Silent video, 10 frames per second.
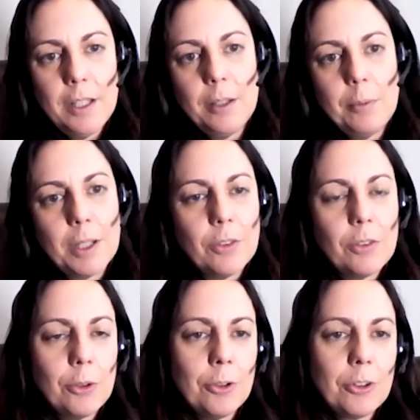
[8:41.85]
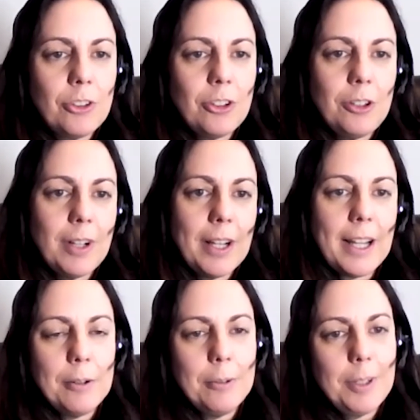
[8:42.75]
we can talk to
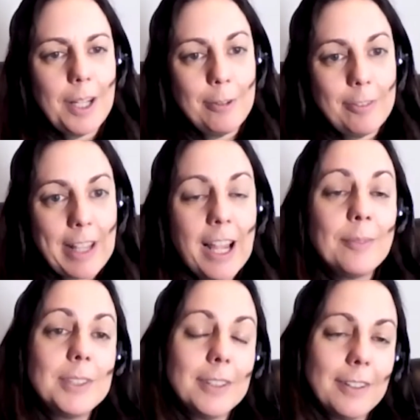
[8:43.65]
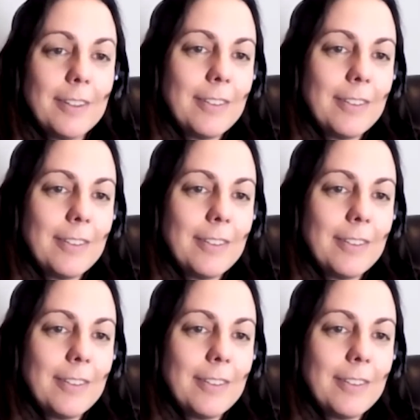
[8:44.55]
how we've captured